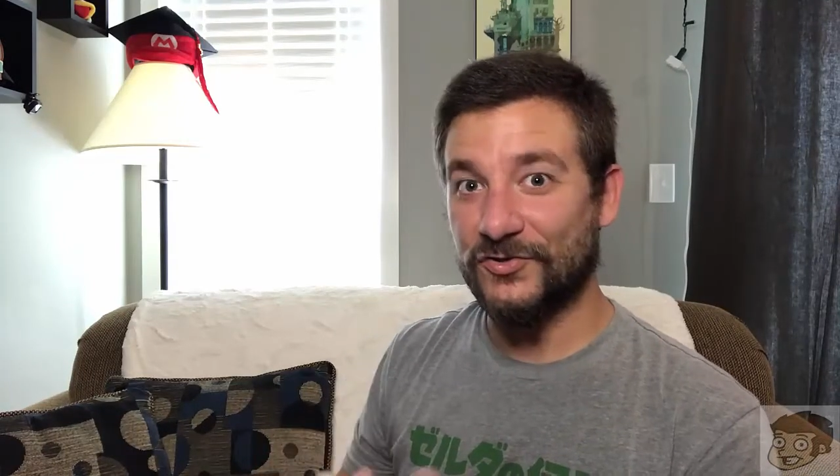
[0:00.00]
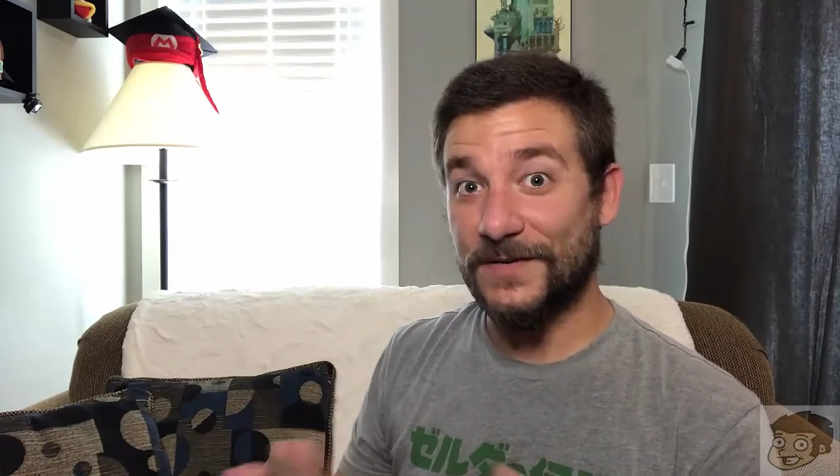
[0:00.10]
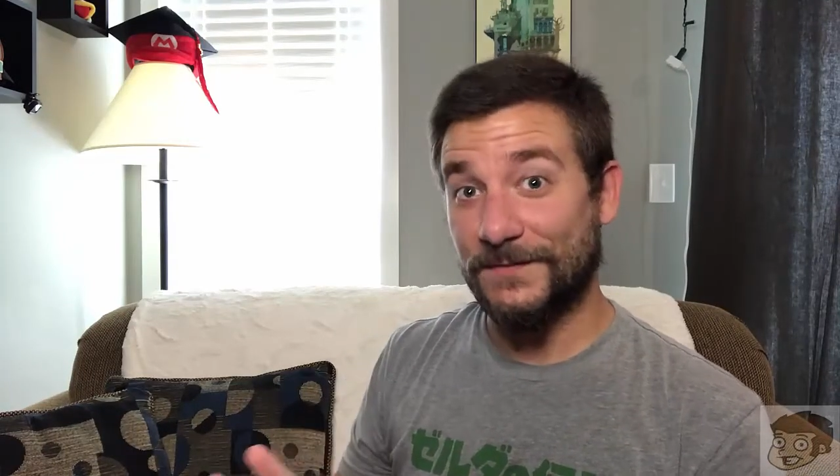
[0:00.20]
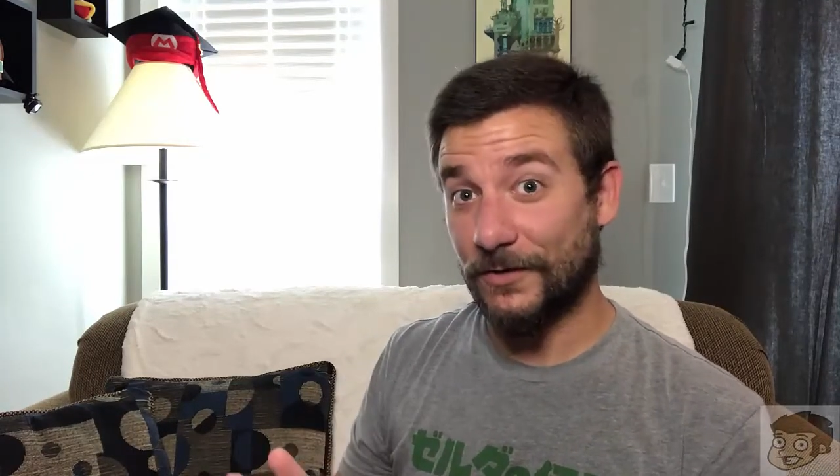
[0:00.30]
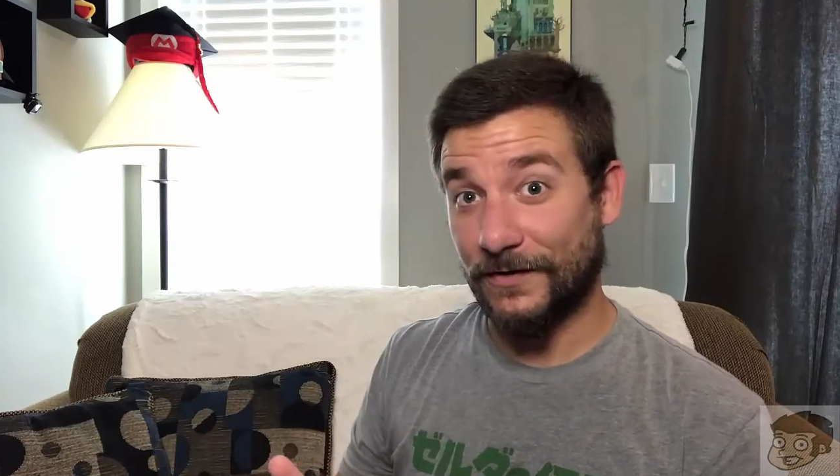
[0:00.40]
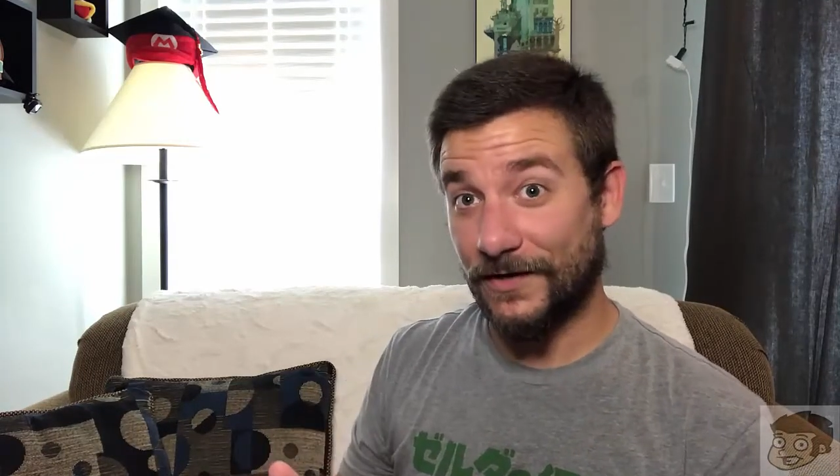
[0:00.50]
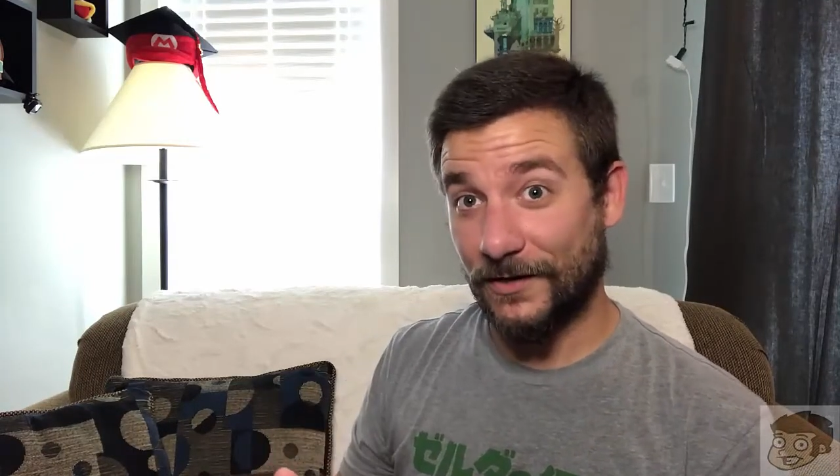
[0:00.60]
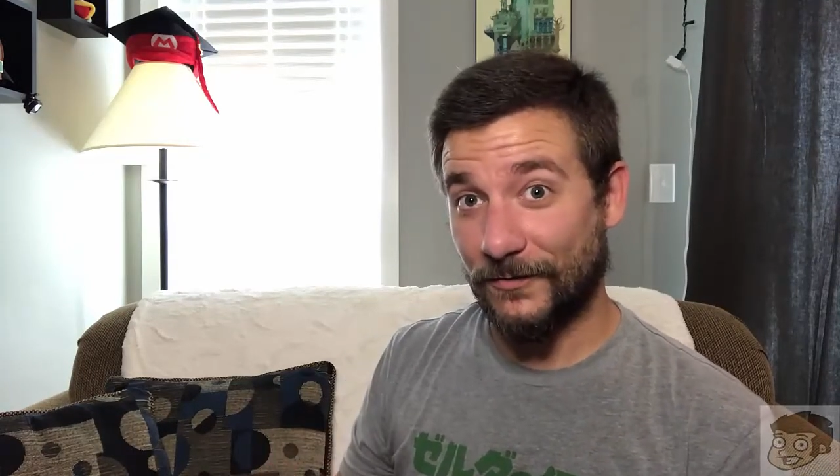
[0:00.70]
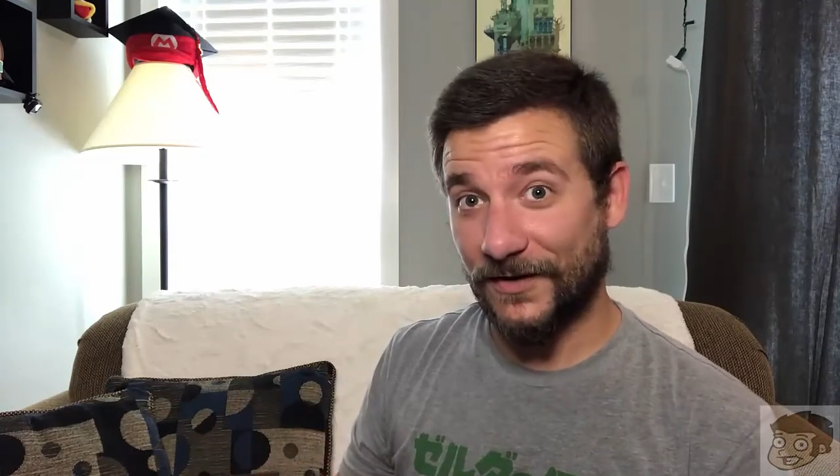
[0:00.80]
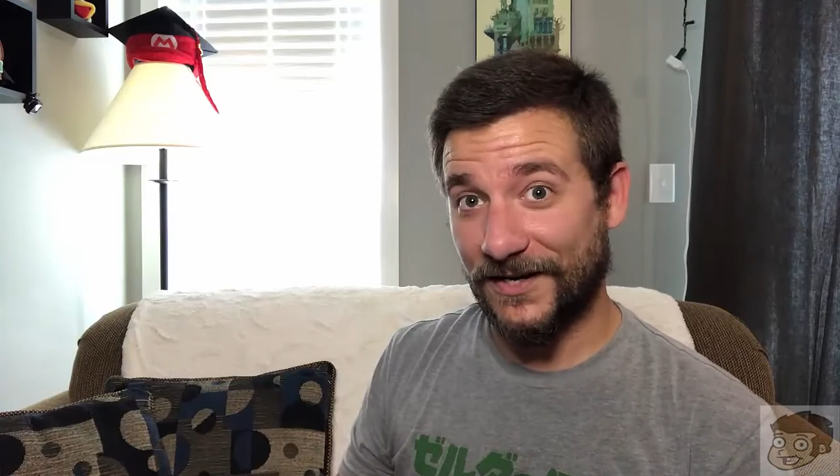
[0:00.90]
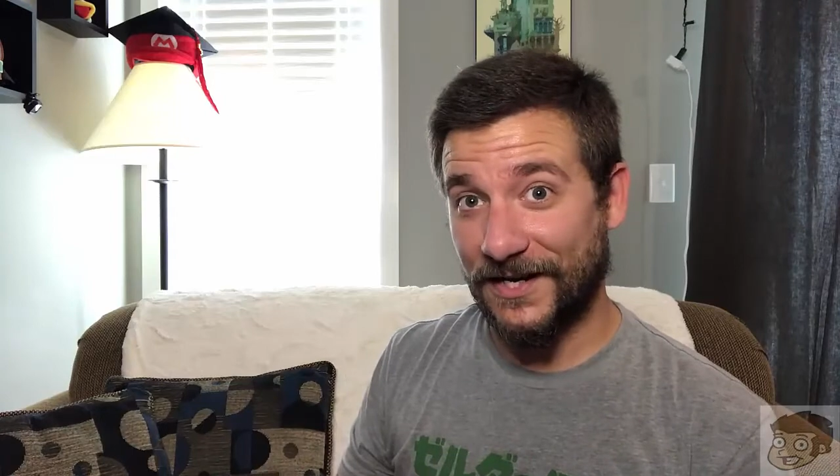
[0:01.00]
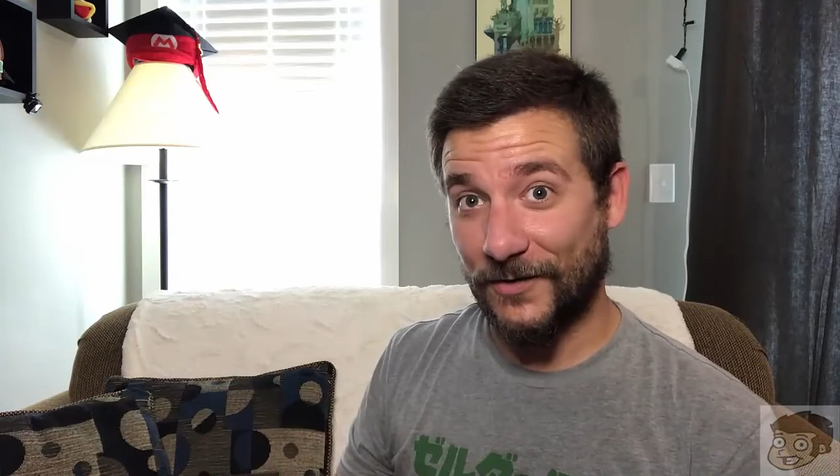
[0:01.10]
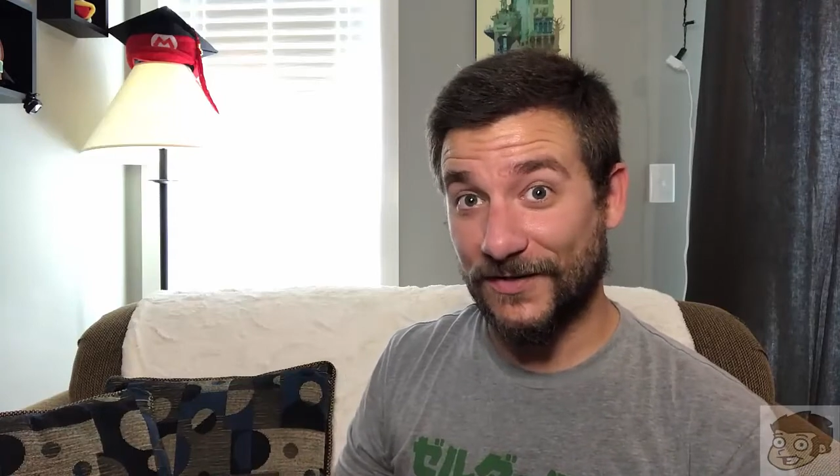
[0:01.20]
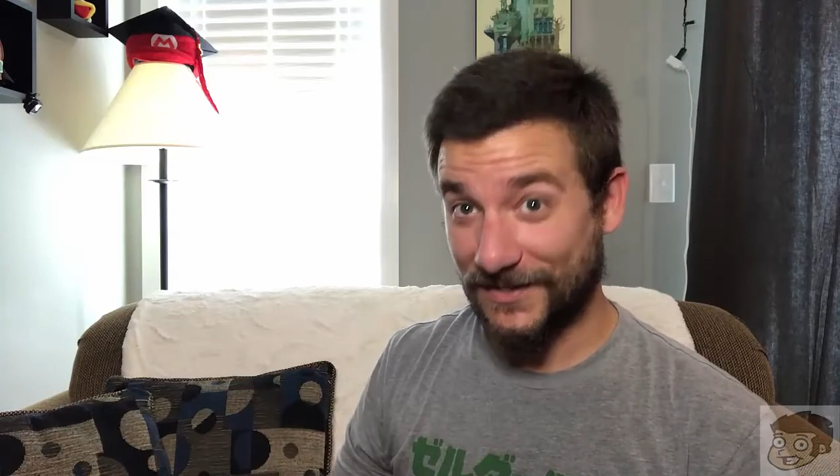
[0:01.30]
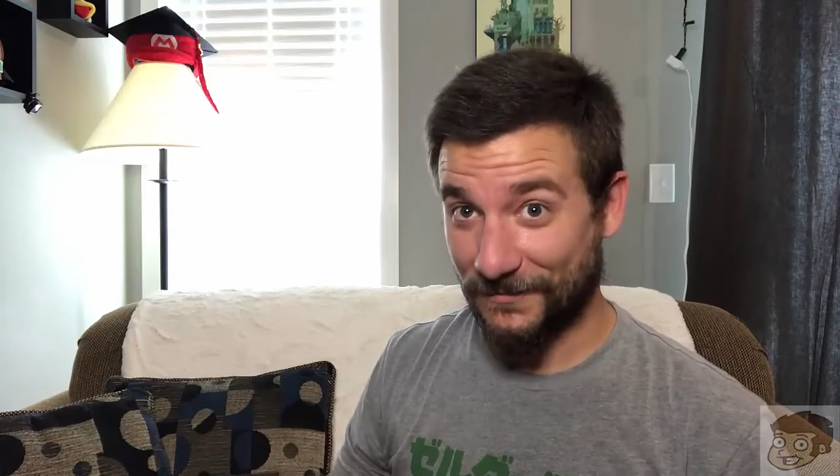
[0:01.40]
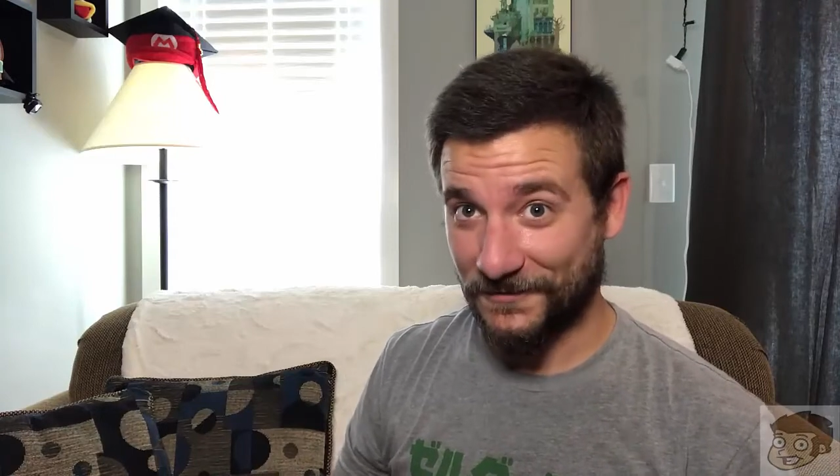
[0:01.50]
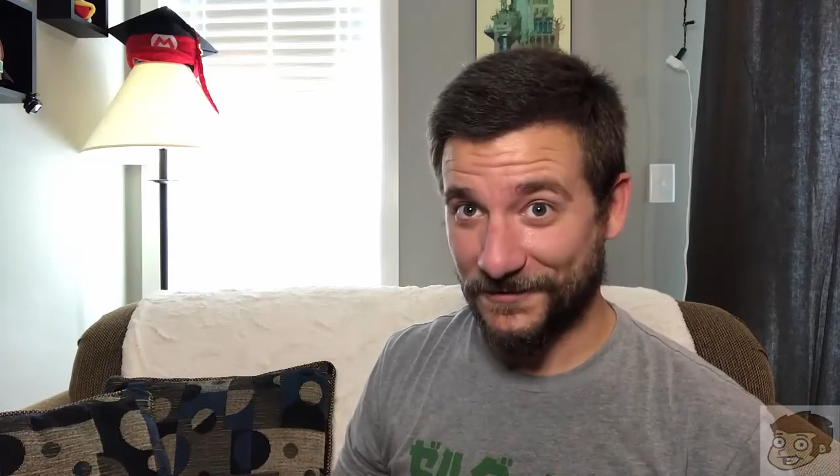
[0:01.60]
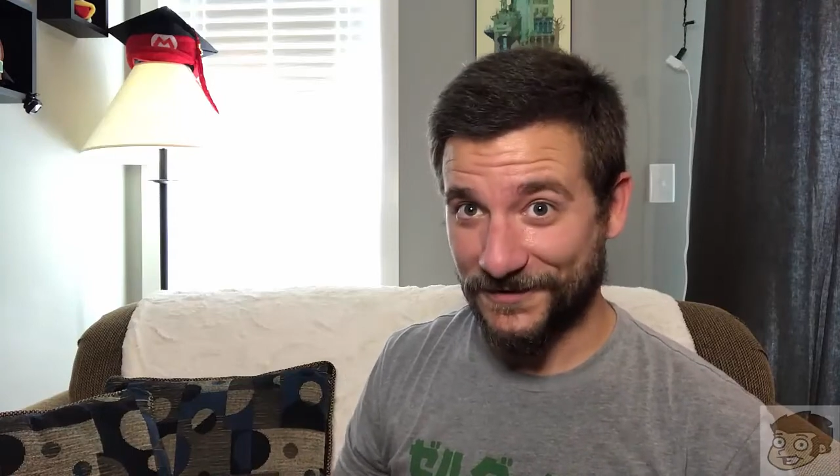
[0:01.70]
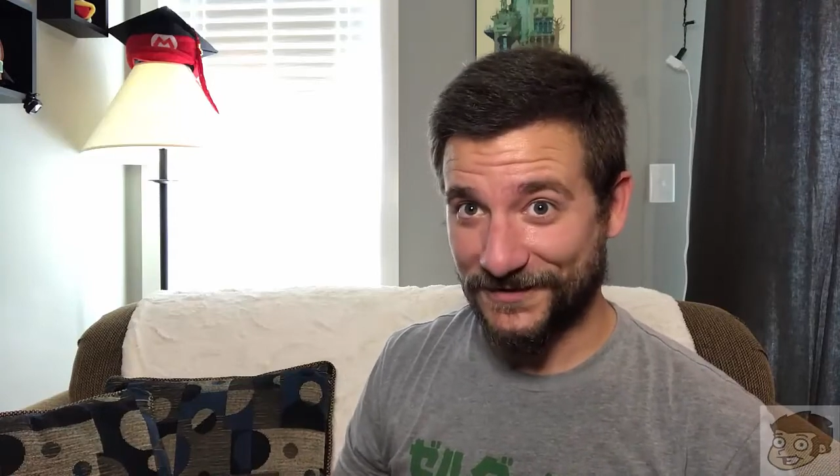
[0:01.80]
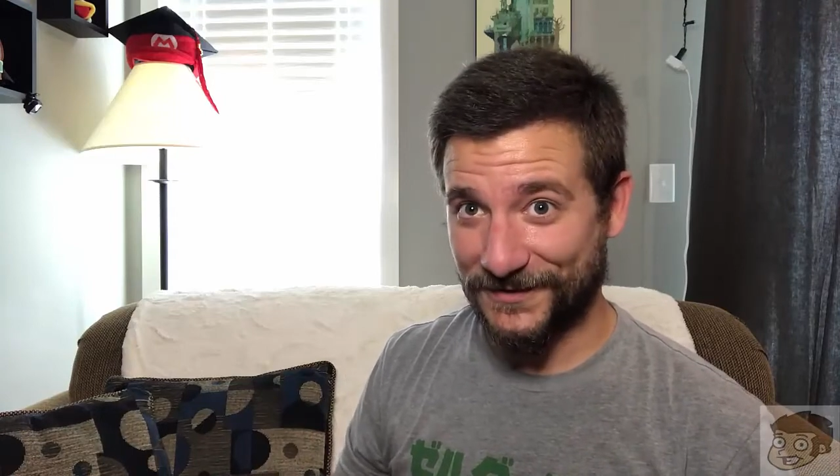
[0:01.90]
dream donut out right now at Tim
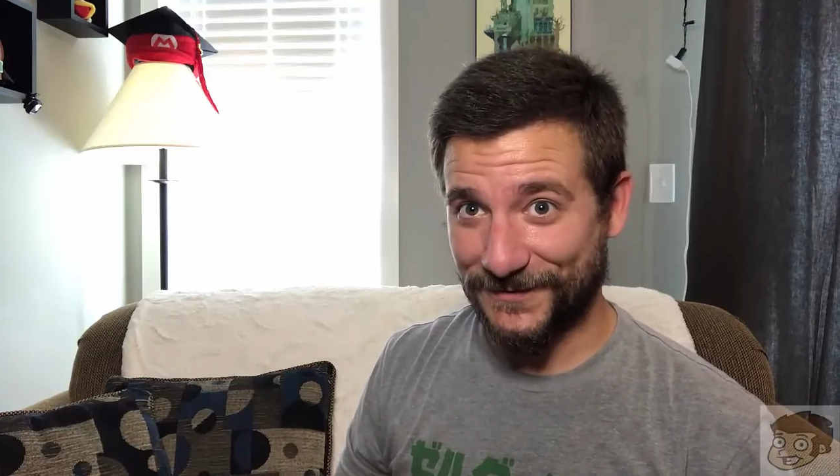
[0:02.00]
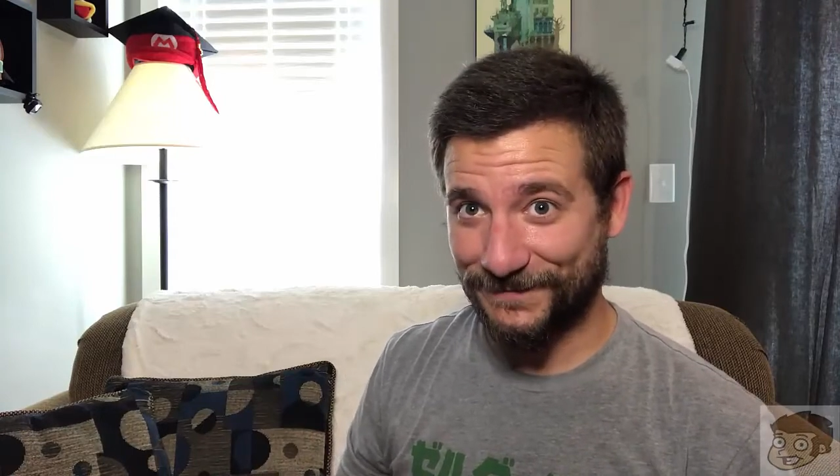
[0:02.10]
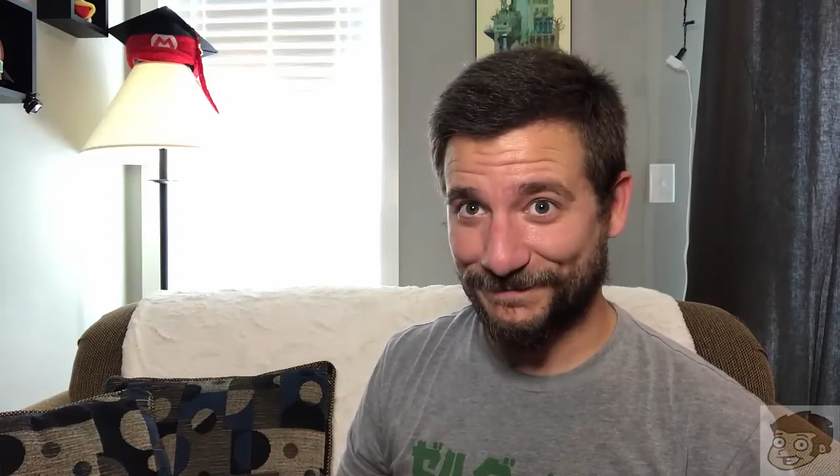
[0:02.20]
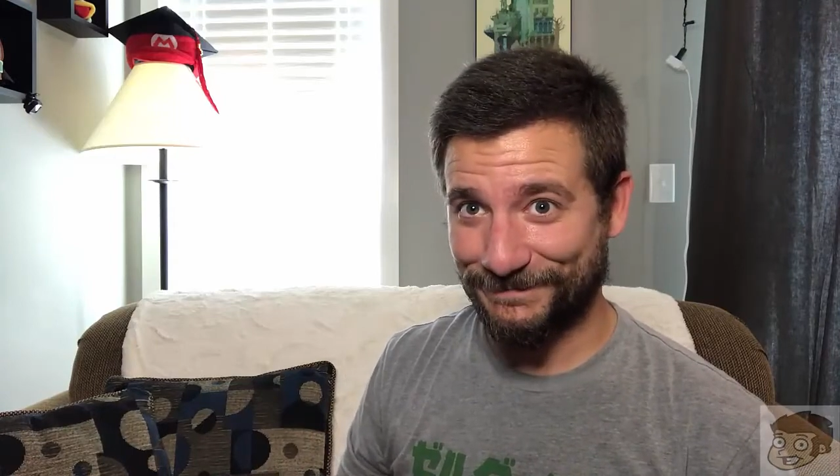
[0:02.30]
Hortons.